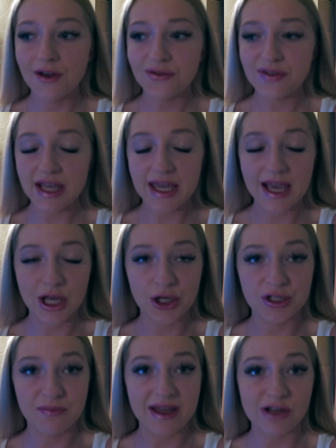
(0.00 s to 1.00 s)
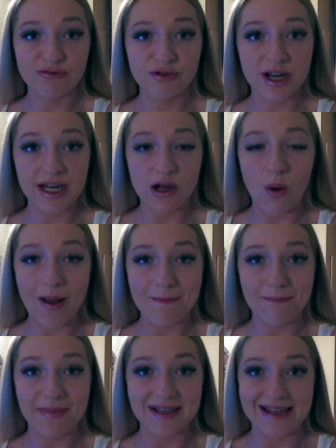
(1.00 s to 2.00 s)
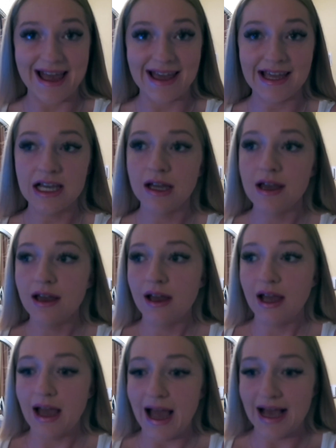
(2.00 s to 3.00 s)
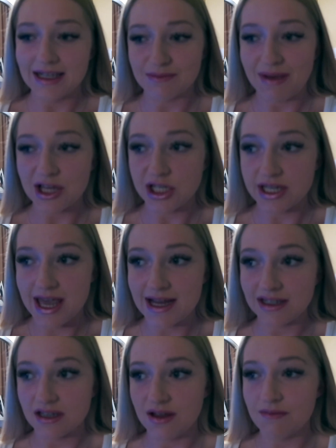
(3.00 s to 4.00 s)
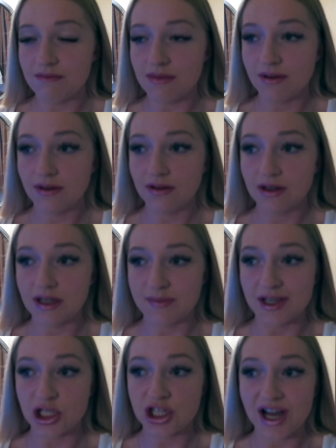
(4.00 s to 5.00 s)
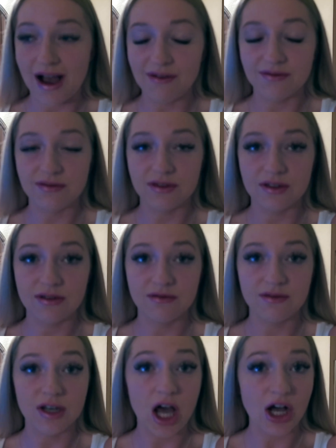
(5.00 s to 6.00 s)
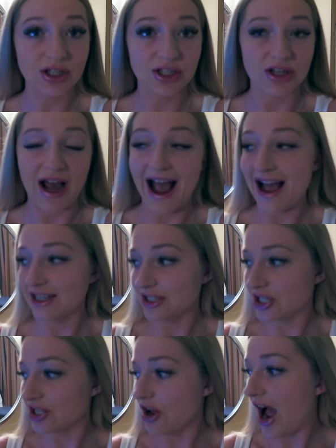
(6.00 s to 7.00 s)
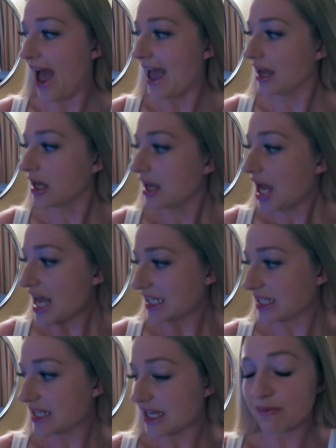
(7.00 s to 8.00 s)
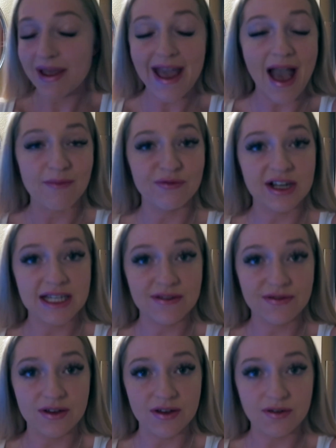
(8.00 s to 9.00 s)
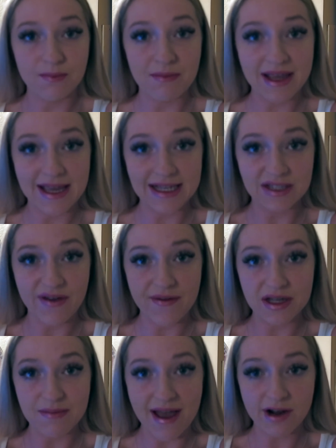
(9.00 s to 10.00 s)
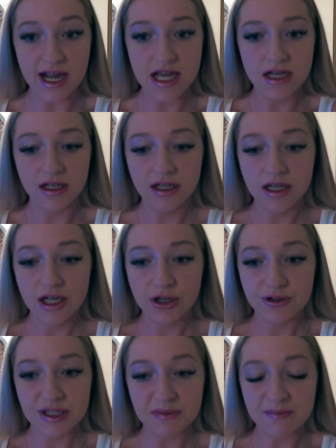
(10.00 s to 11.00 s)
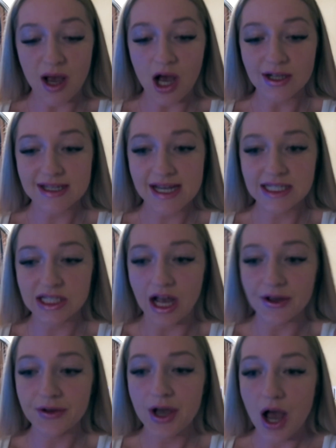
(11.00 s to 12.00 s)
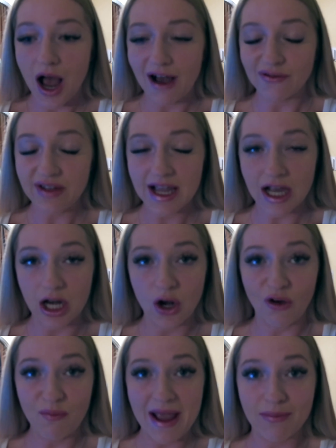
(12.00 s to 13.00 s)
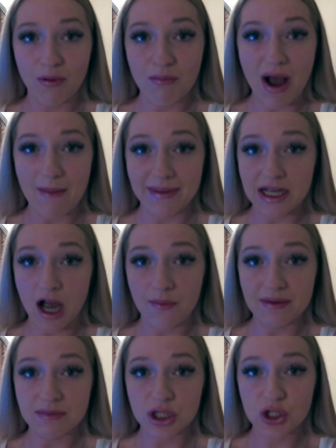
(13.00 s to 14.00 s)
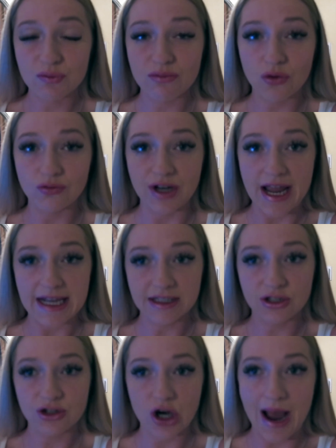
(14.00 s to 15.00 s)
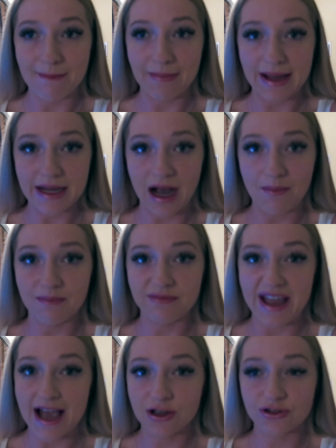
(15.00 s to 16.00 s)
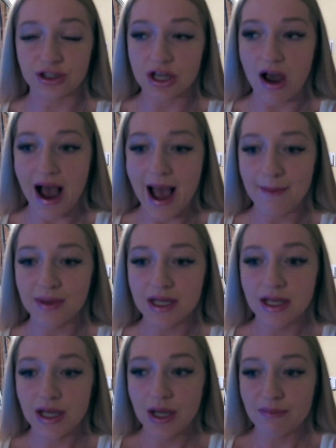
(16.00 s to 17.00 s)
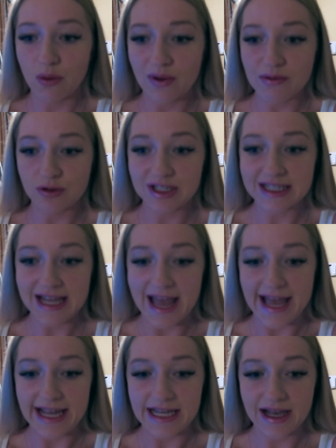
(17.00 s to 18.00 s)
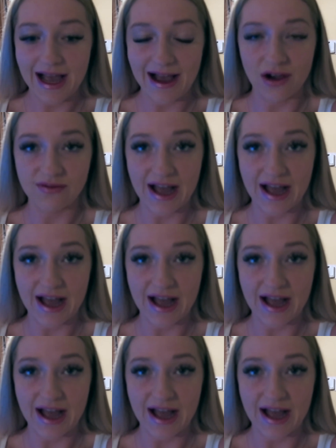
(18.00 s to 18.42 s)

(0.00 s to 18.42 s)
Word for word: I think it could be really quite busy as Magic Kingdom has been shut last night and tonight at six P M ready for Mickey's Very Merry Christmas Party, so I think a lot of people might be going this morning to try and make up the extra time, but we will see how